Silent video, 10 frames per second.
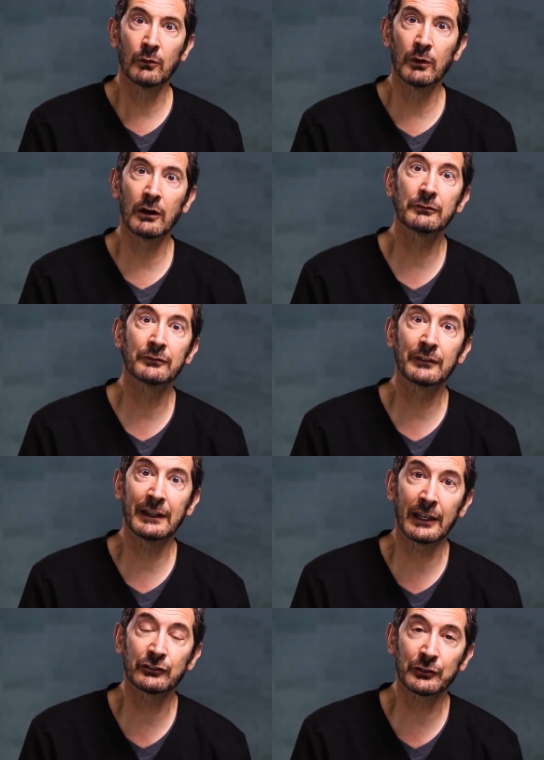Well,
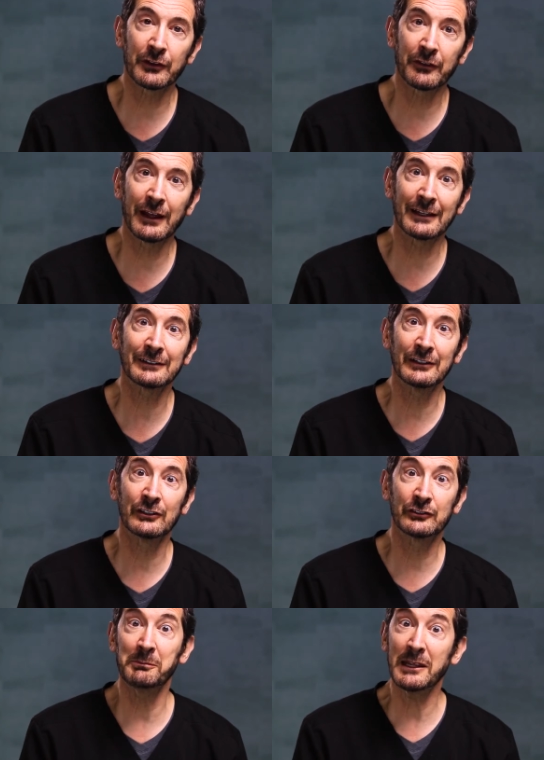the answer to that
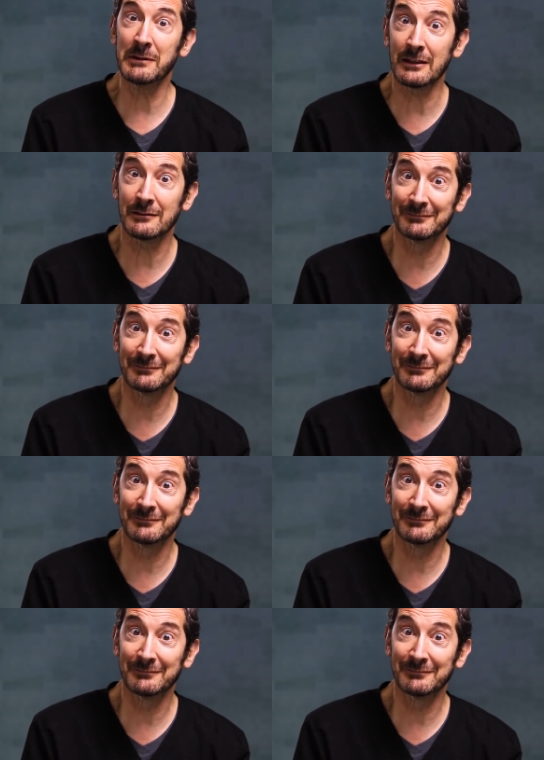is maybe.